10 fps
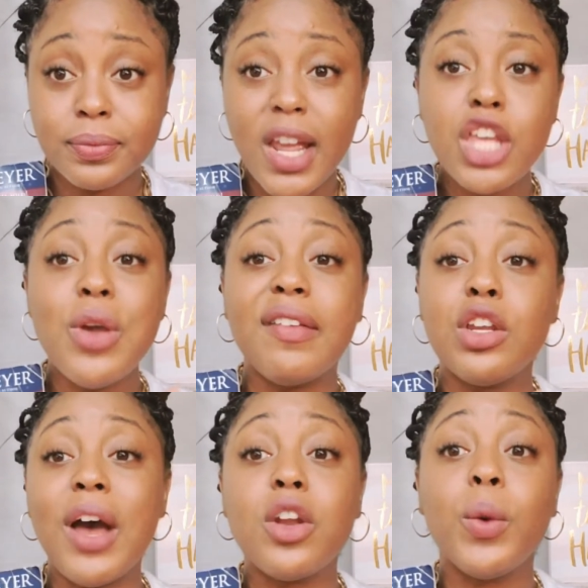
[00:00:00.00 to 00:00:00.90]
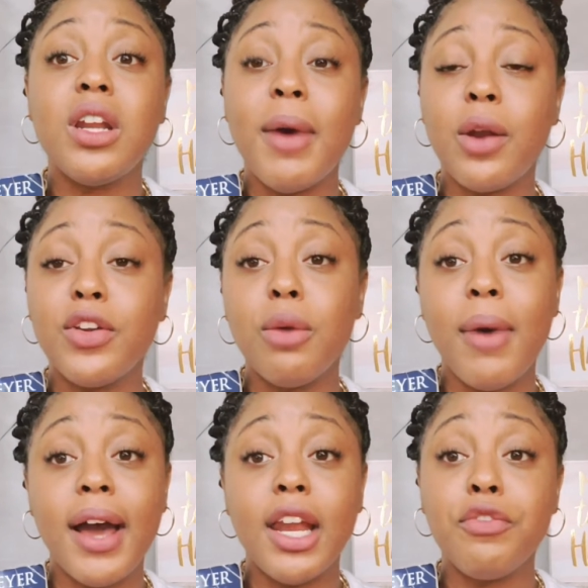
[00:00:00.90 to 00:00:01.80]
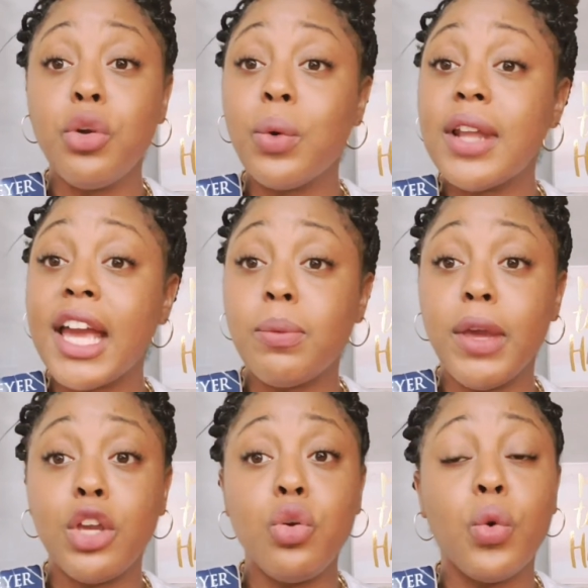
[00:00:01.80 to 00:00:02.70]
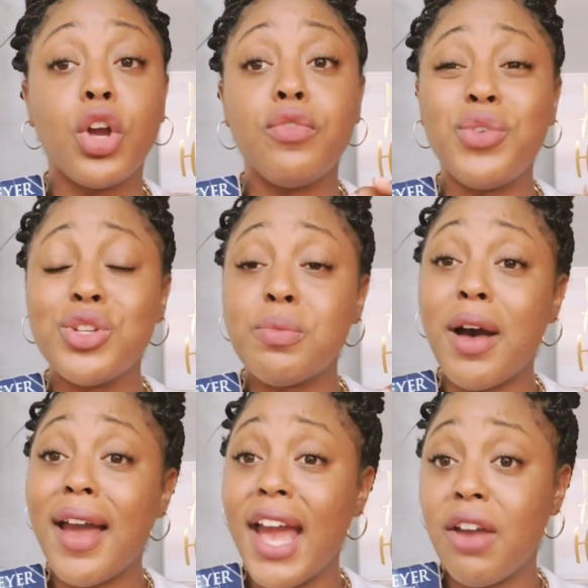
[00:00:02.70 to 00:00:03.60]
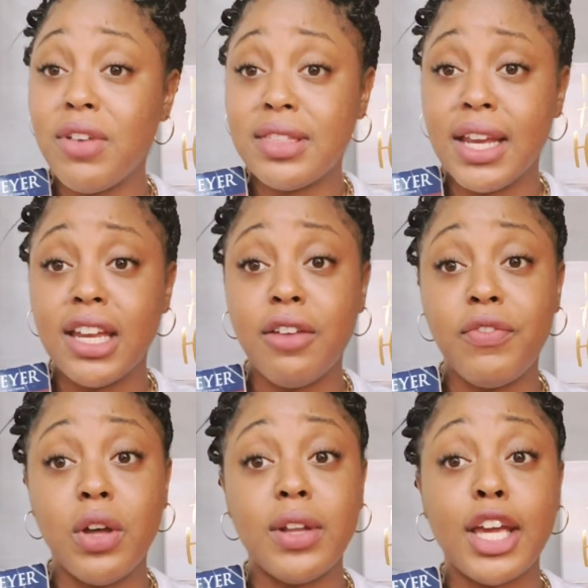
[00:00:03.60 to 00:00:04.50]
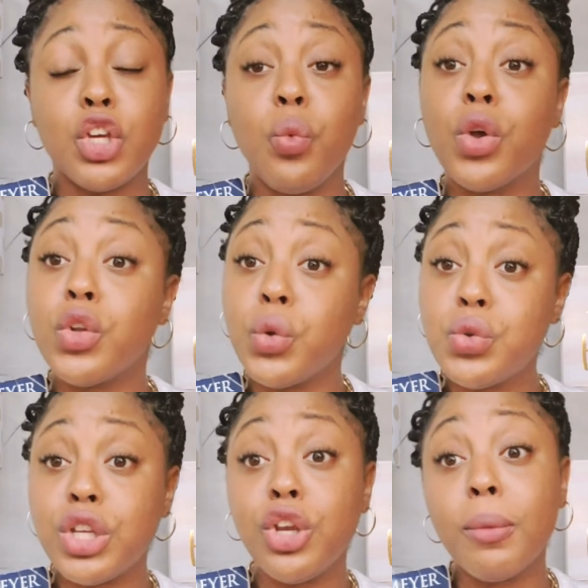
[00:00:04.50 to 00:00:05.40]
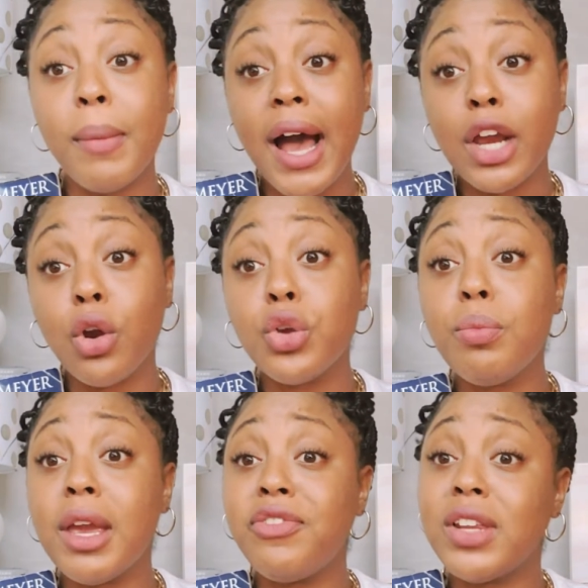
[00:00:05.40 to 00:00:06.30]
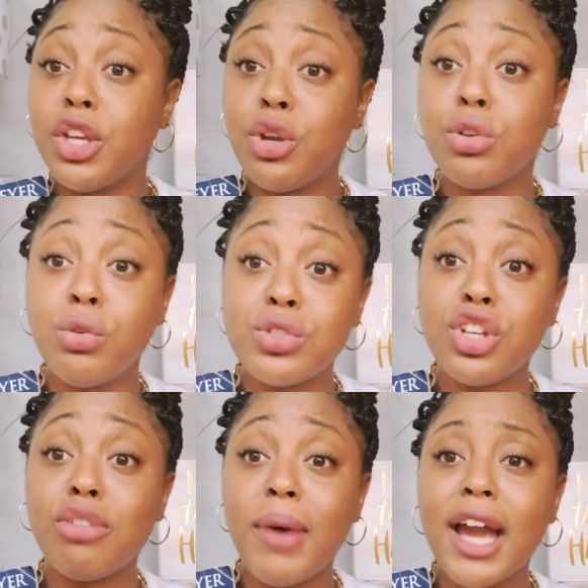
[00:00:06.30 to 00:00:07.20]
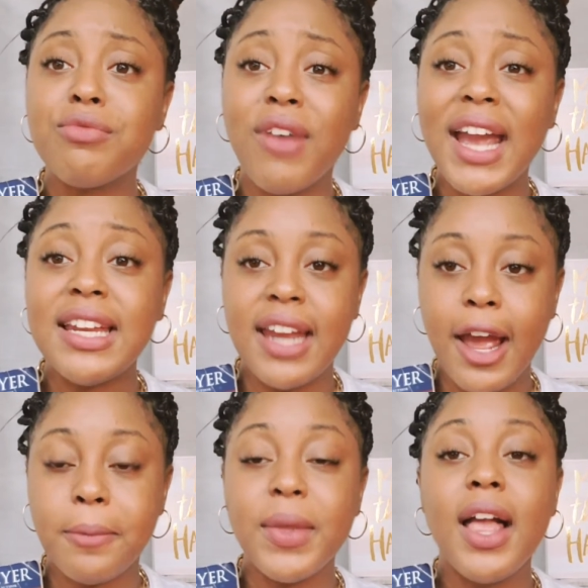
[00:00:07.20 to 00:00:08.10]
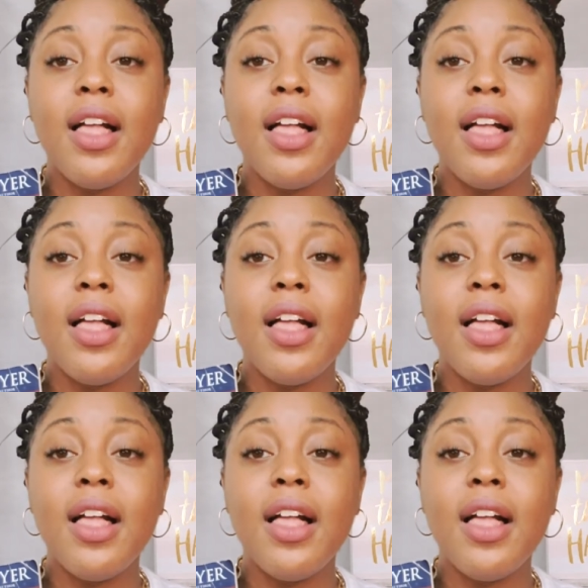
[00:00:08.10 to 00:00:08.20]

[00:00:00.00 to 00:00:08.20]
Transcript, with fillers: You had to know how to win the battle in your mind. If you were like me and you were confused about everything and it felt like you were losing your mind, or you may feel like you're losing your mind right now,